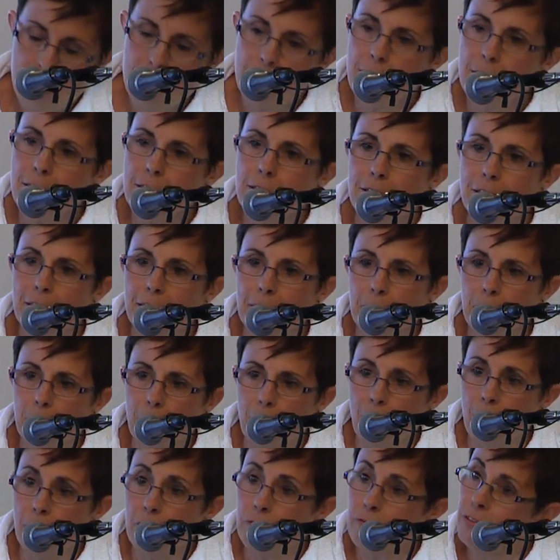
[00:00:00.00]
in Lake
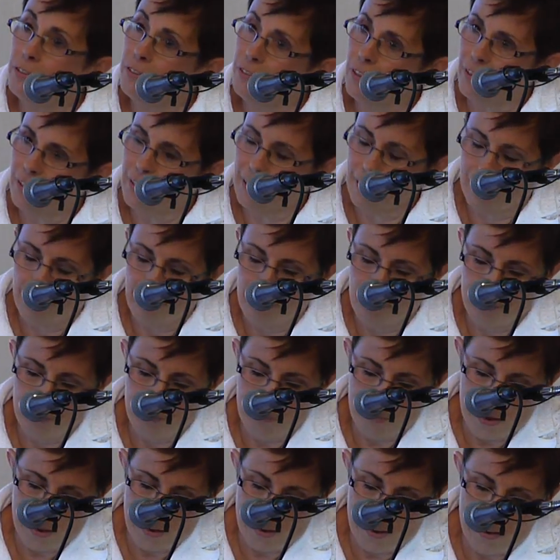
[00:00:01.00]
Bluff, and that includes
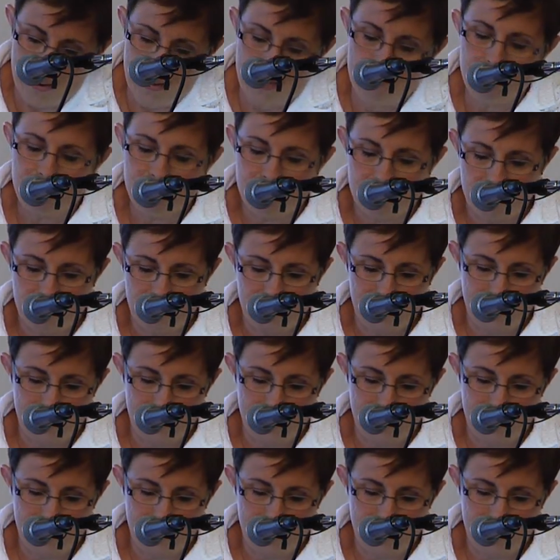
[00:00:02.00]
me,